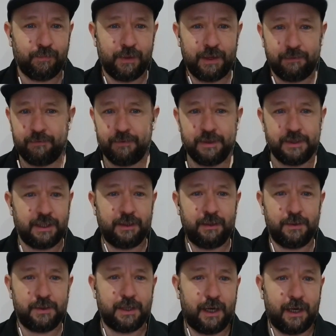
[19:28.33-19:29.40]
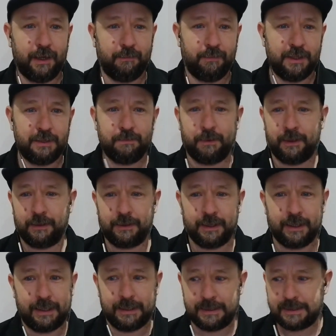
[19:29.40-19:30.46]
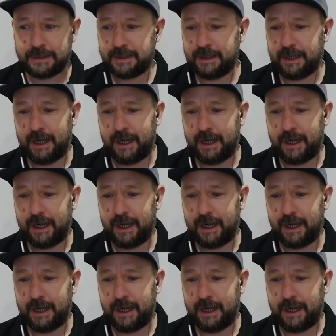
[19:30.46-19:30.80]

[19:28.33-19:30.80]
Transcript: every single time. This podcast,